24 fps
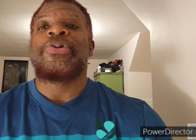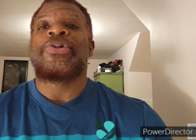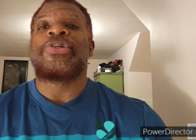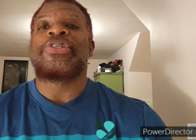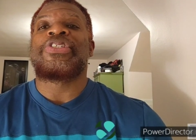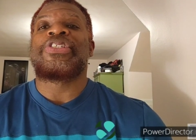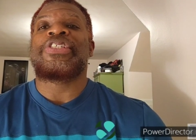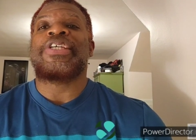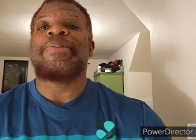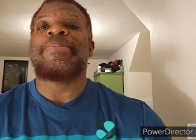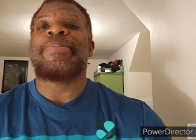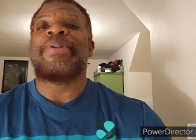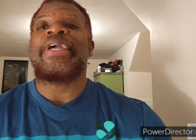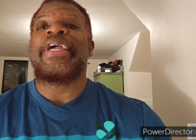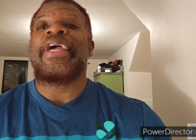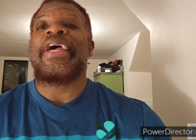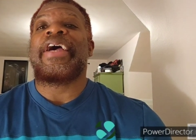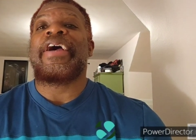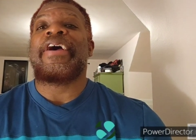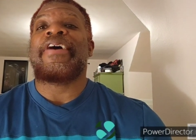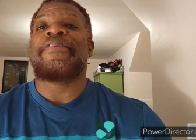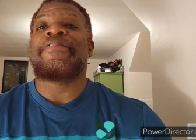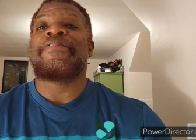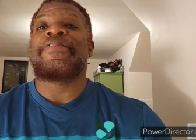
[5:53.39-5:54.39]
or some may
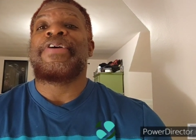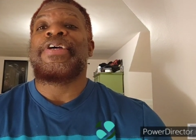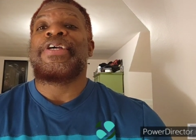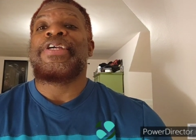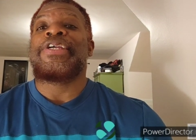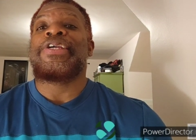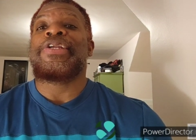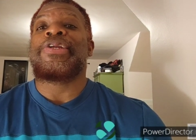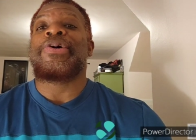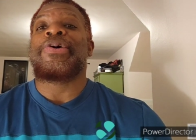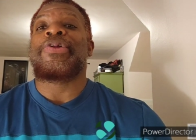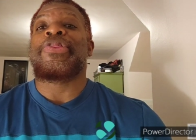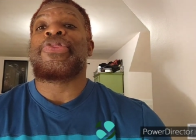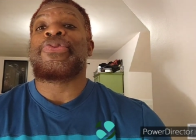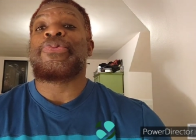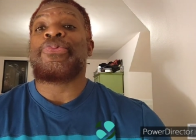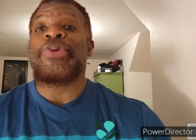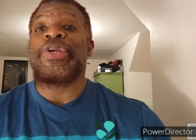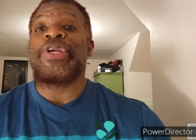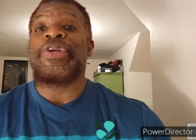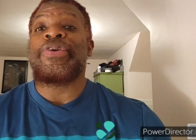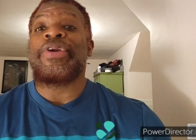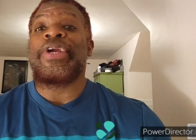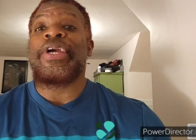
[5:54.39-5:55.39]
have, you know,
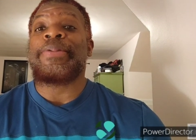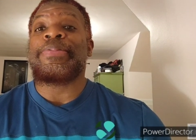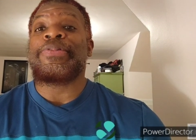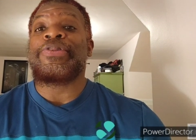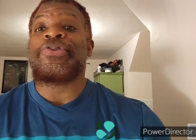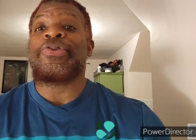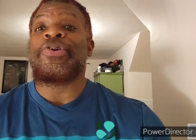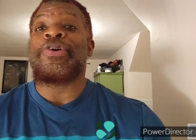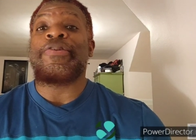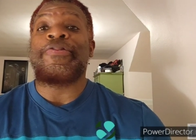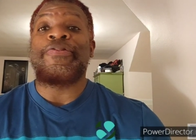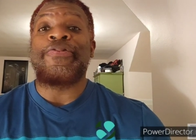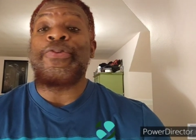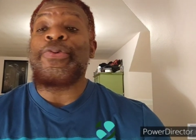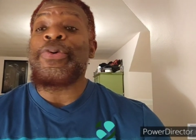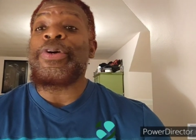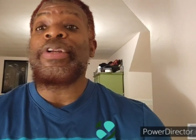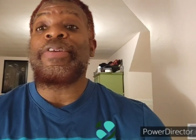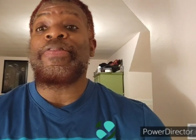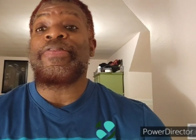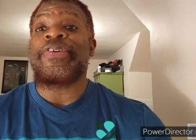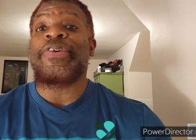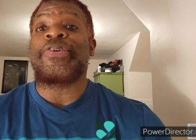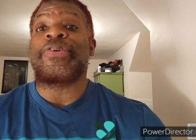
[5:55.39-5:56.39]
three grips or
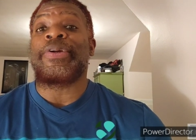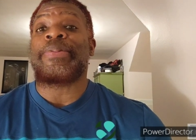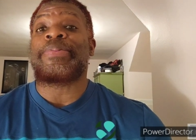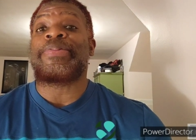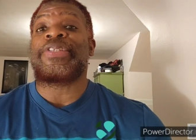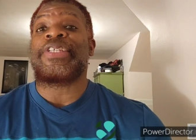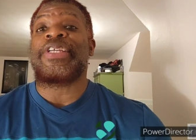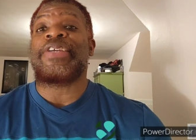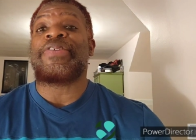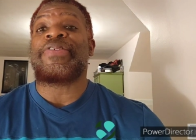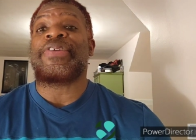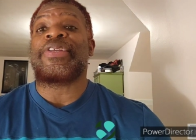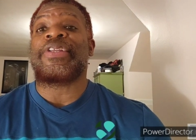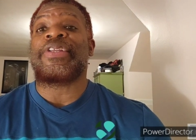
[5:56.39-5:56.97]
four different grips